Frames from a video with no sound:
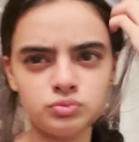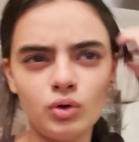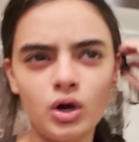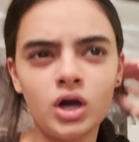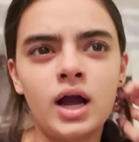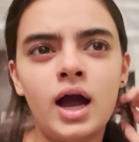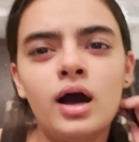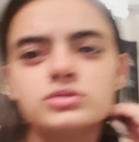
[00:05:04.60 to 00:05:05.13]

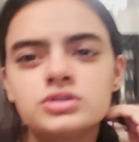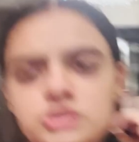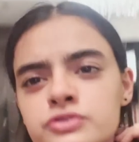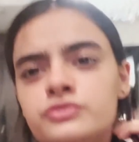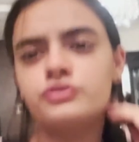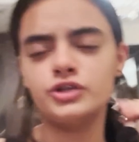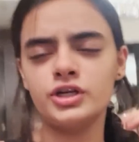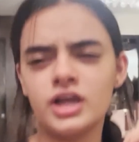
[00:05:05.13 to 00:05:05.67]
workouts
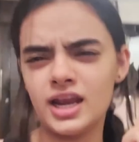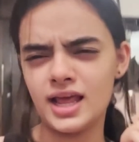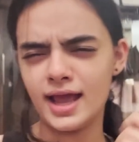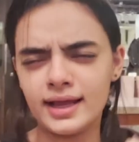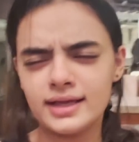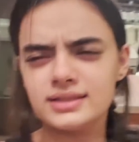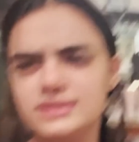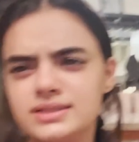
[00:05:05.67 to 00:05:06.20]
for
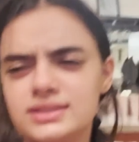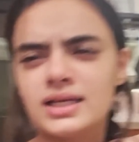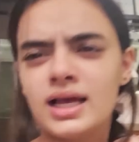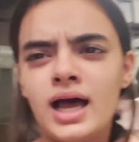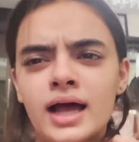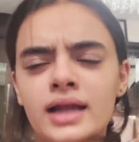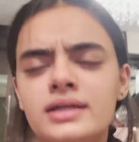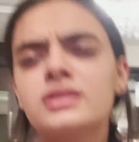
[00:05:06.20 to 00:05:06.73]
legs
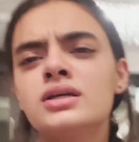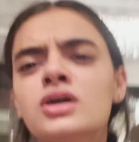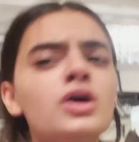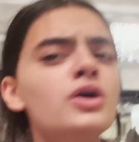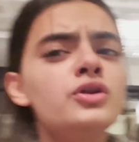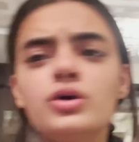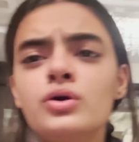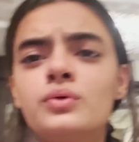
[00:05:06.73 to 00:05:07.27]
and
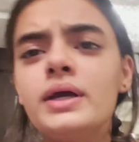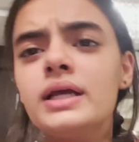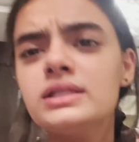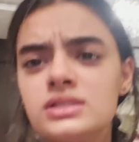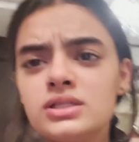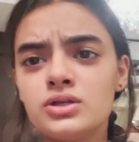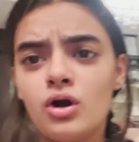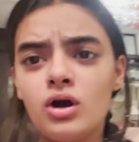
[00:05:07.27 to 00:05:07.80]
no
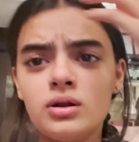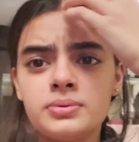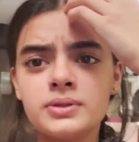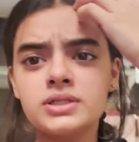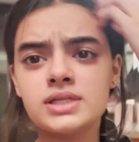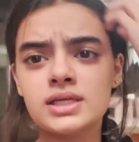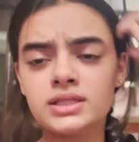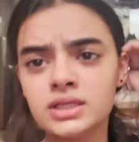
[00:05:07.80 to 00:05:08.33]
weights at all
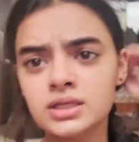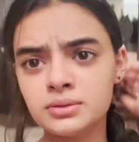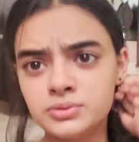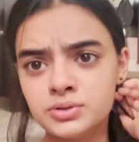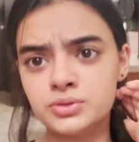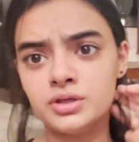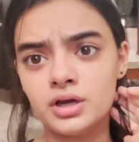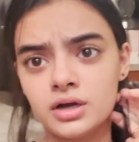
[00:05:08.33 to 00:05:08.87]
because I think I'm
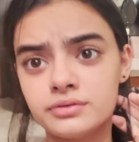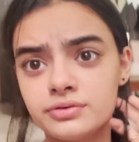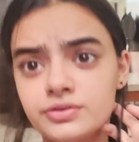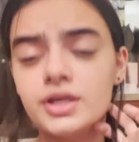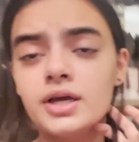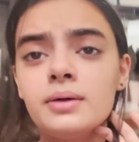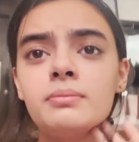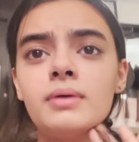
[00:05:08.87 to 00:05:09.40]
too young for
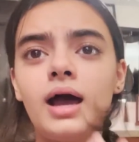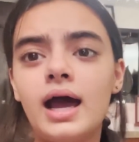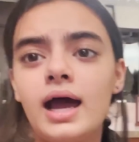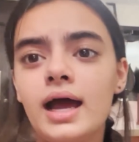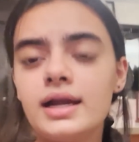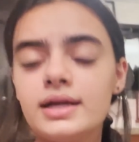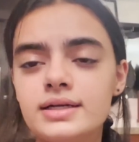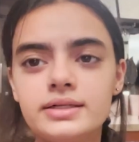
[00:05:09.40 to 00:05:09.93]
them
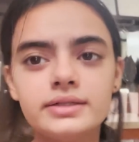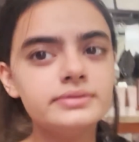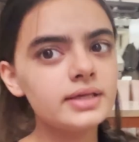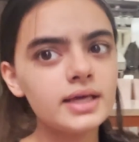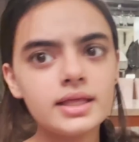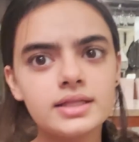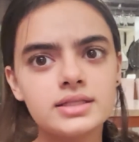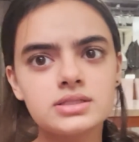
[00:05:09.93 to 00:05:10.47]
and
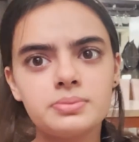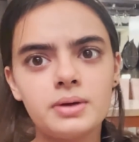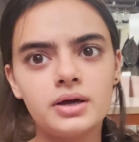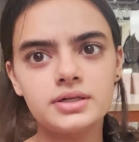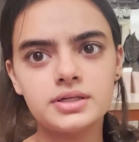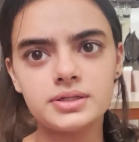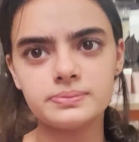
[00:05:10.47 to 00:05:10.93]
yeah that's about it.